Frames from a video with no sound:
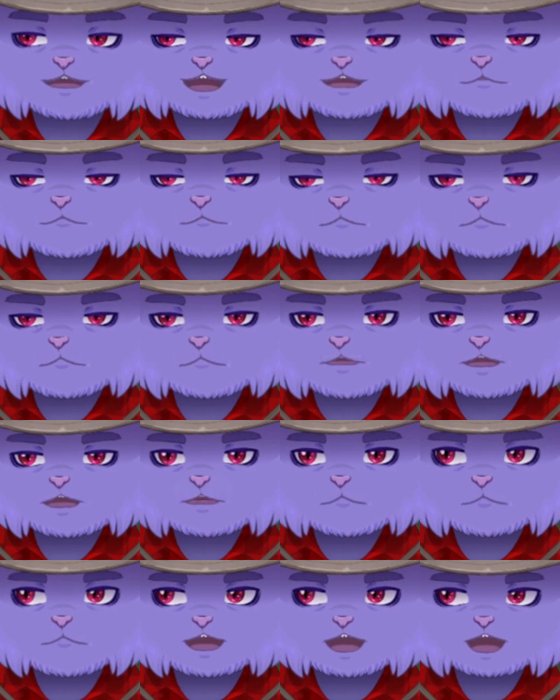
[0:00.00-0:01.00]
And for me, that
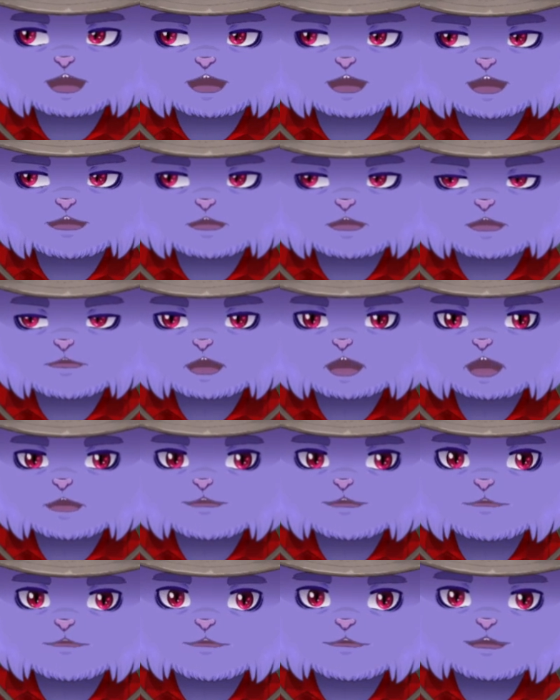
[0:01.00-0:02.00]
comes down to,
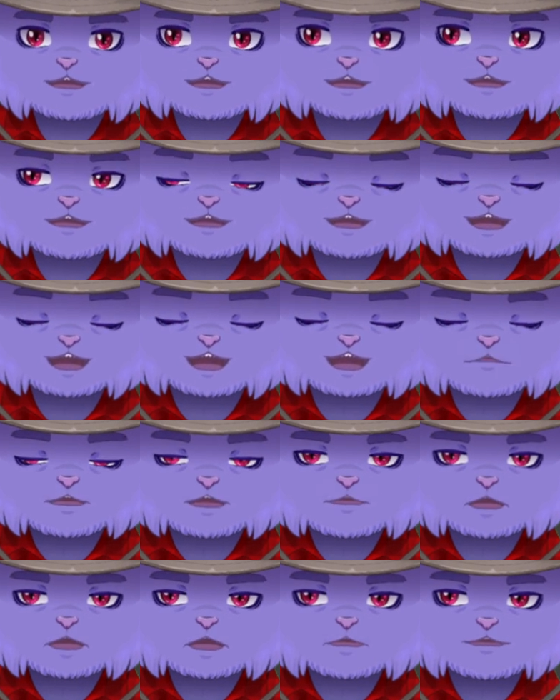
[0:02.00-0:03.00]
I
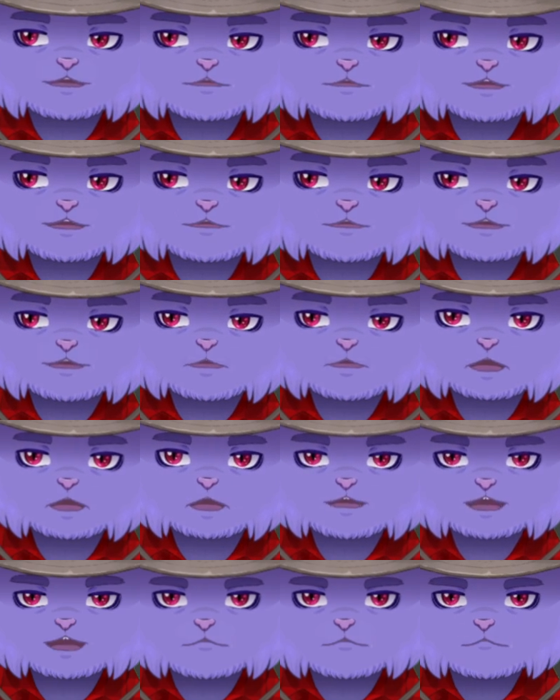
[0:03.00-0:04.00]
need to be able to create
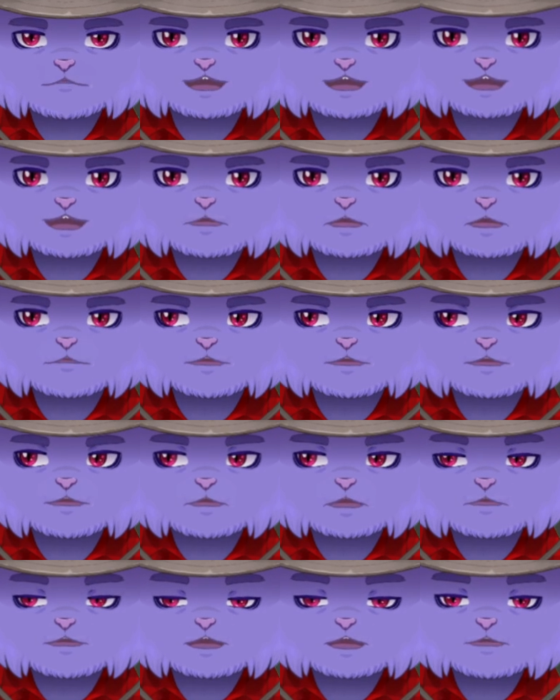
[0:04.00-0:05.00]
a draft
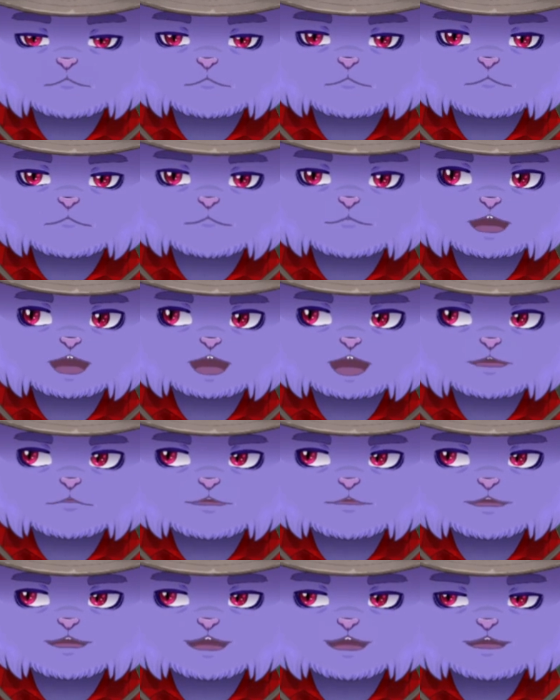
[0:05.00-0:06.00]
easily, and I need to be able to
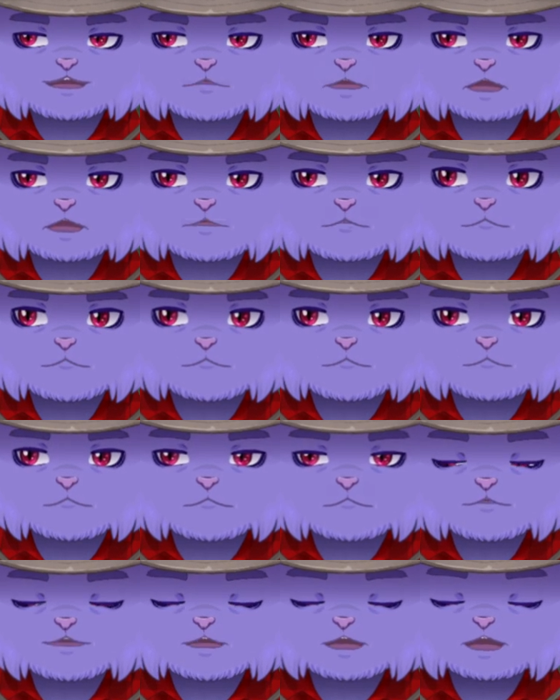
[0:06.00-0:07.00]
create a
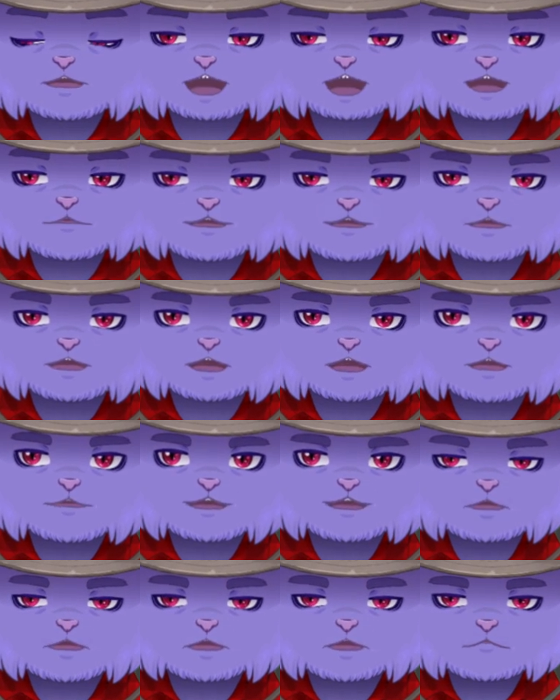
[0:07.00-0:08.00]
final line work
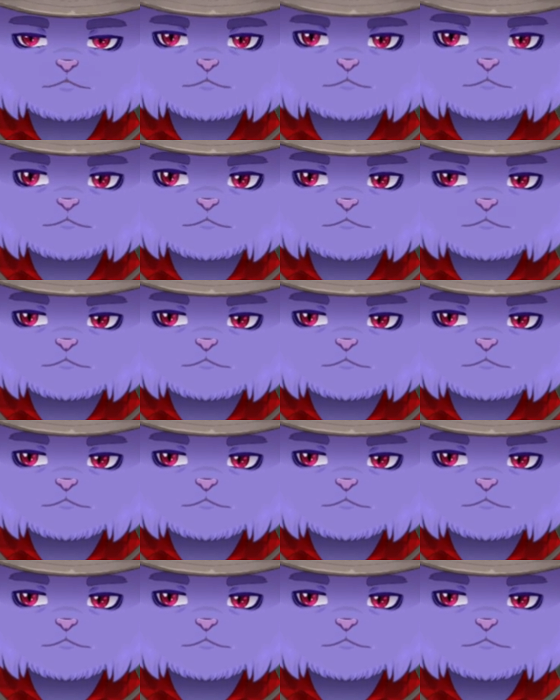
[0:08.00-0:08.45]
easily.